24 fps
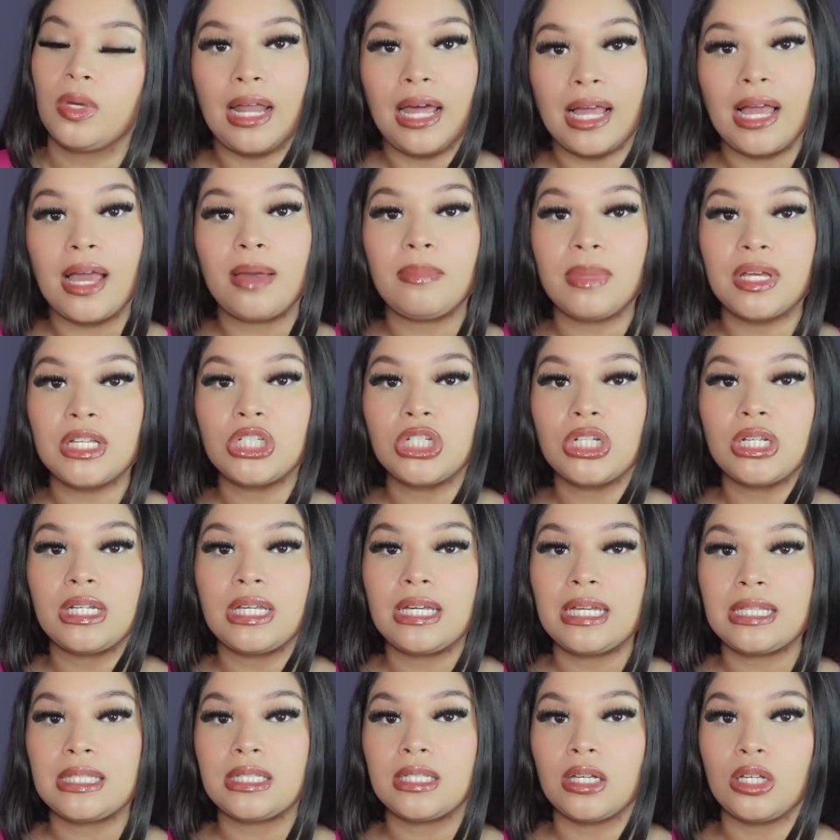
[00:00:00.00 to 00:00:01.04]
Like I mentioned,
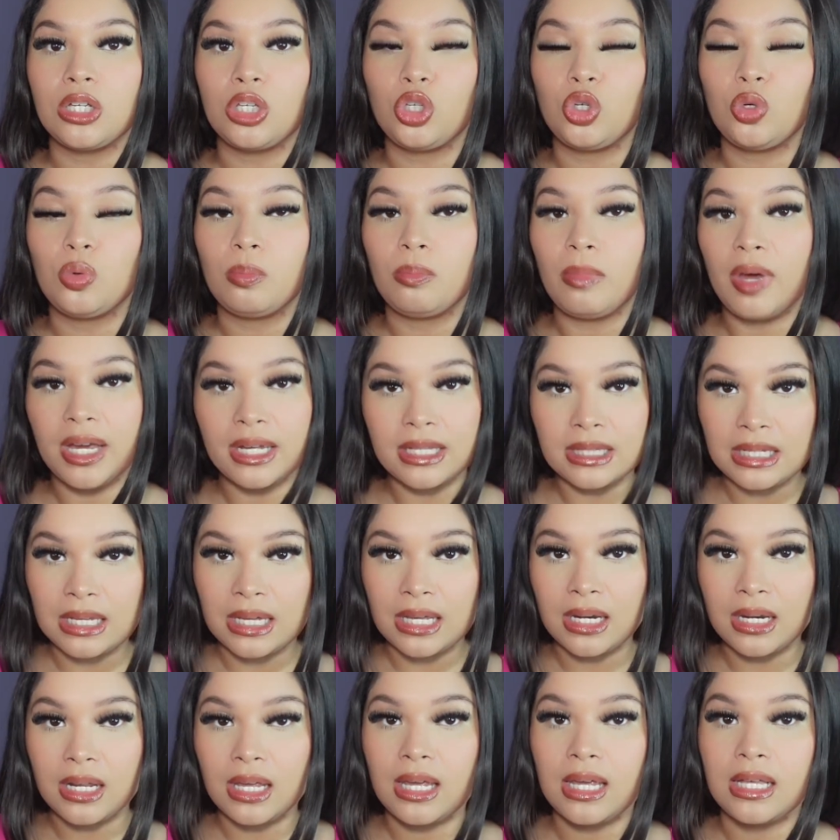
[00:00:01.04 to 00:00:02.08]
it's a humectant.